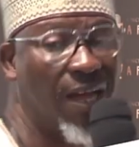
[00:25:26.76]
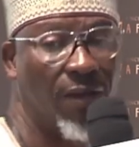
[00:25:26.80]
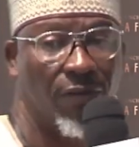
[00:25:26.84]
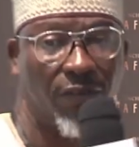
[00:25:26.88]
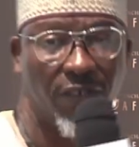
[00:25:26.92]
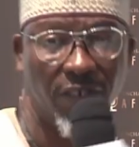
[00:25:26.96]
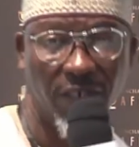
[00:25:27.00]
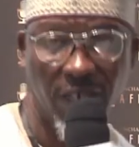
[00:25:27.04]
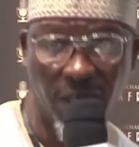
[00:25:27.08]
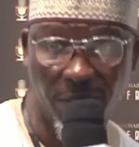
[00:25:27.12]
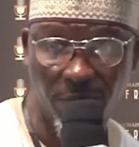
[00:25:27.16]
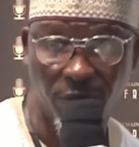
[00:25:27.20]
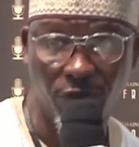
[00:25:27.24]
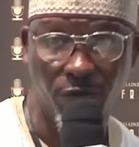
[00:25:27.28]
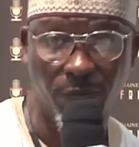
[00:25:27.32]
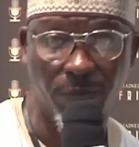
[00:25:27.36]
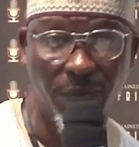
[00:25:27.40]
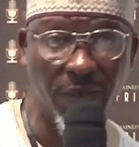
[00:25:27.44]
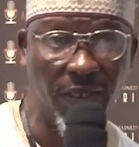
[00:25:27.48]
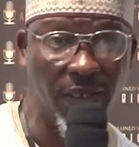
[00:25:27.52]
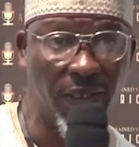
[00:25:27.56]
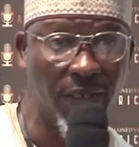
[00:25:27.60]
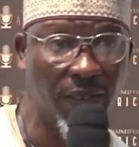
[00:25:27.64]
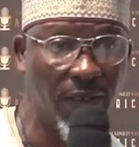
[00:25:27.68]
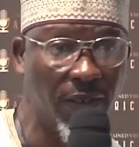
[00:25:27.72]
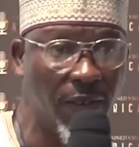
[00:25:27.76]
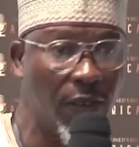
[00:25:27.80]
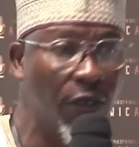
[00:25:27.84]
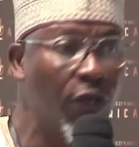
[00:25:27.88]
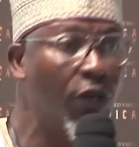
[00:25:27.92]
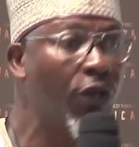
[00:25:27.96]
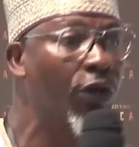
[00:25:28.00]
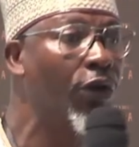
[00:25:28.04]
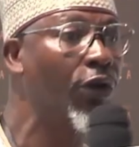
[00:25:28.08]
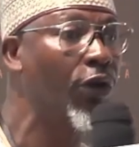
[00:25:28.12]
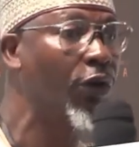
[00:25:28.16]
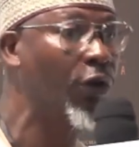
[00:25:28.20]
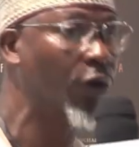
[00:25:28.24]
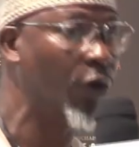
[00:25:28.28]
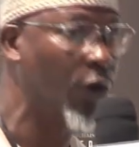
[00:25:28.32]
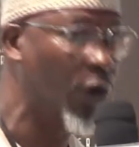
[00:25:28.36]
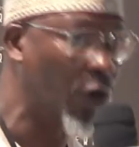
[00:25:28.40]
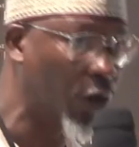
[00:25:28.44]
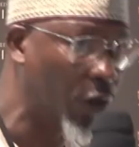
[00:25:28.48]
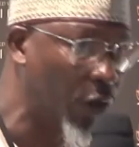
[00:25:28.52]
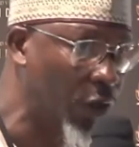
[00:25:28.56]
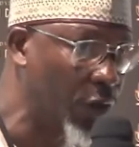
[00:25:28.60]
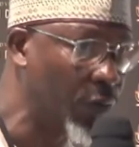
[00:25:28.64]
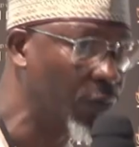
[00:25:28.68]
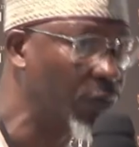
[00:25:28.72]
count them to be?
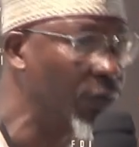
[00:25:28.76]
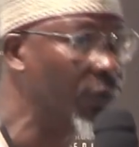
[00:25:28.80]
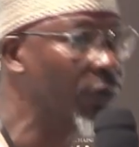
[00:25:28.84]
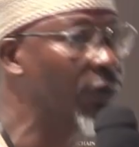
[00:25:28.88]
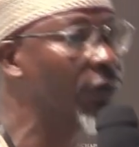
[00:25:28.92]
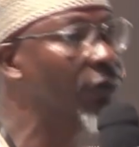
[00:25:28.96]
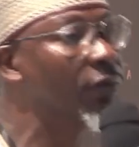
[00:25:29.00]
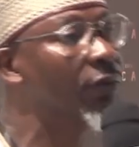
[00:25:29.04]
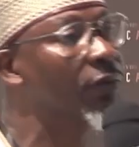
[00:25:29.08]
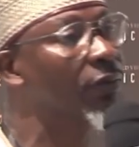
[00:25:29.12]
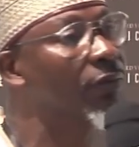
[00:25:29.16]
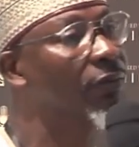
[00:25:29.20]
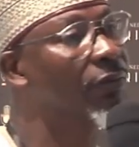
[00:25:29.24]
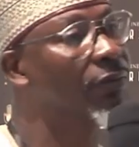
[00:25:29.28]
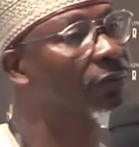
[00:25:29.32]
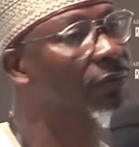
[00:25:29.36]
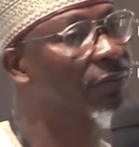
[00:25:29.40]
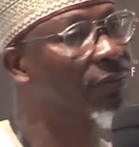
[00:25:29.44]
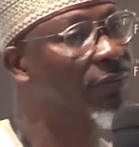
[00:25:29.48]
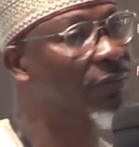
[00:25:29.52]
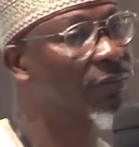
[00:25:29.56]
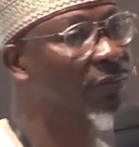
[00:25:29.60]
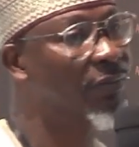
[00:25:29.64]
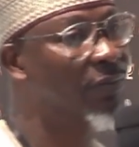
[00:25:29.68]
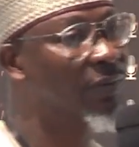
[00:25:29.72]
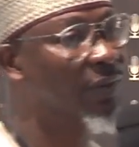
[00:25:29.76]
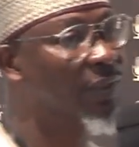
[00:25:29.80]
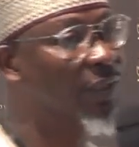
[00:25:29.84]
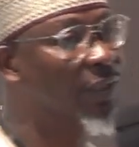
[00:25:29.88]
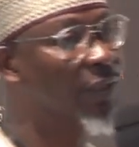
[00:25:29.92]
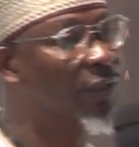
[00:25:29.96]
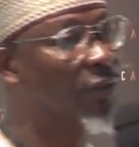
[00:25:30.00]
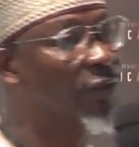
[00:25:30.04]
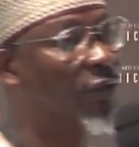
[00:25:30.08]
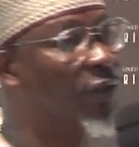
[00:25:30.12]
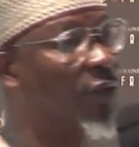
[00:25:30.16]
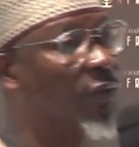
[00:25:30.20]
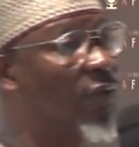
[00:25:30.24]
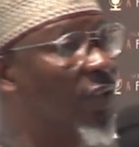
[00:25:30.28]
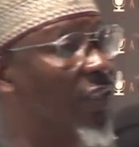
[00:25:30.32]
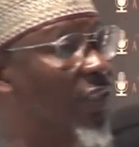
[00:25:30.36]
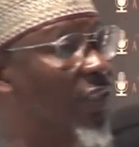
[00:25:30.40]
Nollywood. So